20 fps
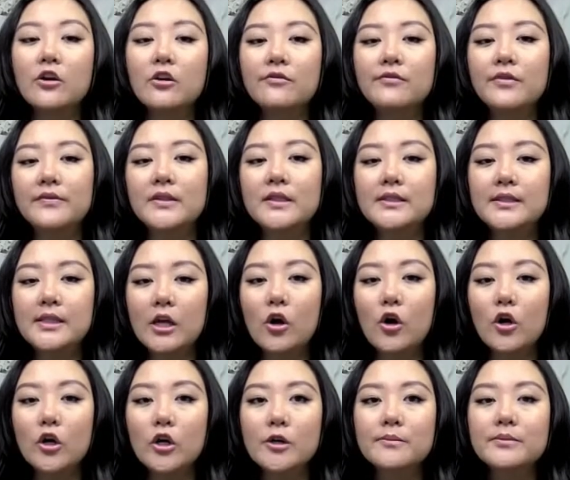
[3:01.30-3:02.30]
one hundred fifty
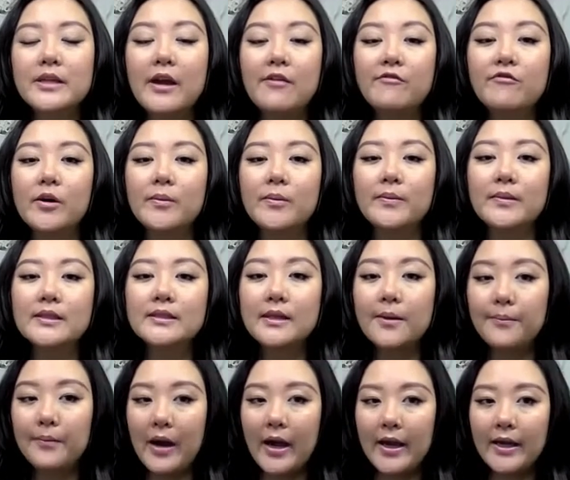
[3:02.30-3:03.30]
single herbs and
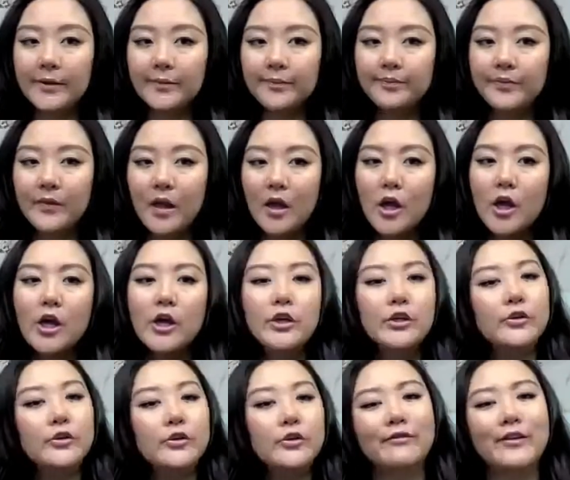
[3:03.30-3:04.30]
formulas combined.
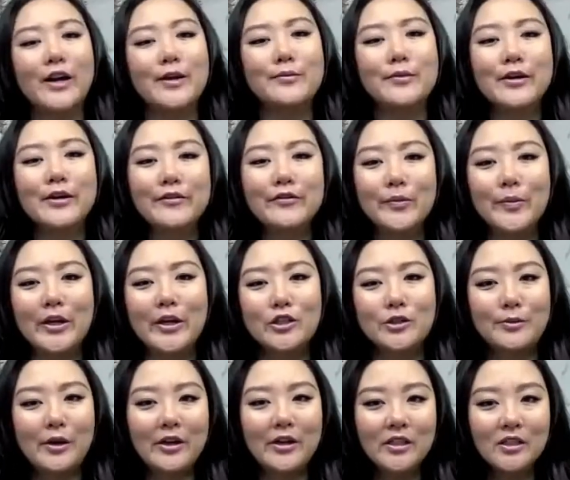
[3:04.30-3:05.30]
You can find more
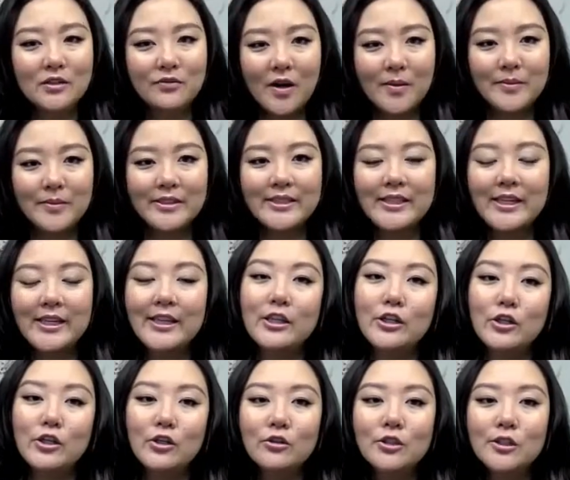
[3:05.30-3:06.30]
information about his pharmacy
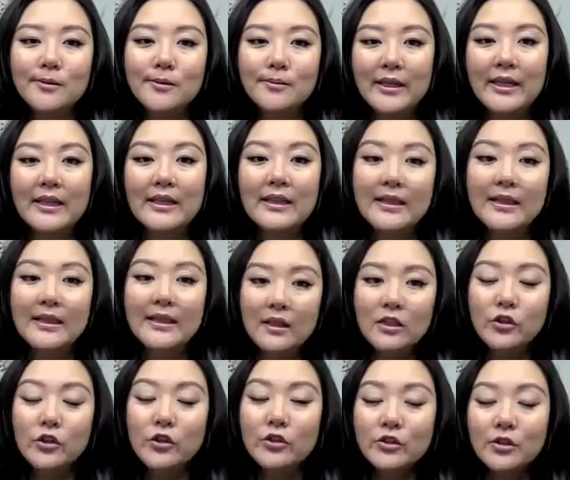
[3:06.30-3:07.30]
in the YouTube, link,
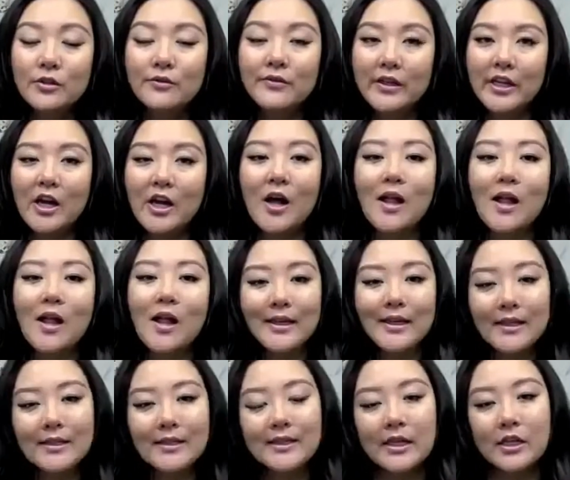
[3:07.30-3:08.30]
YouTube video
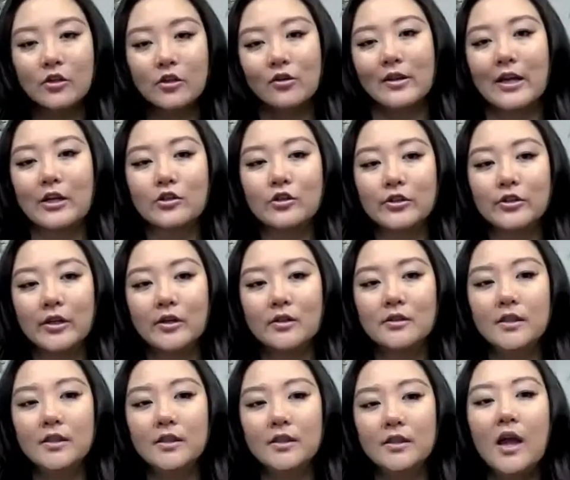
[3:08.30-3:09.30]
linked in your lecture
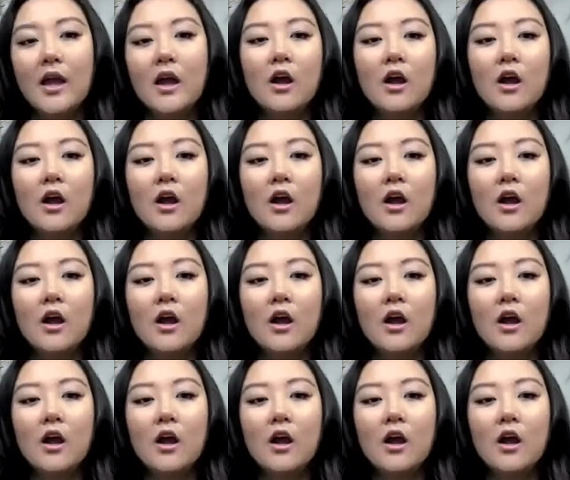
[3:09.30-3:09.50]
notes.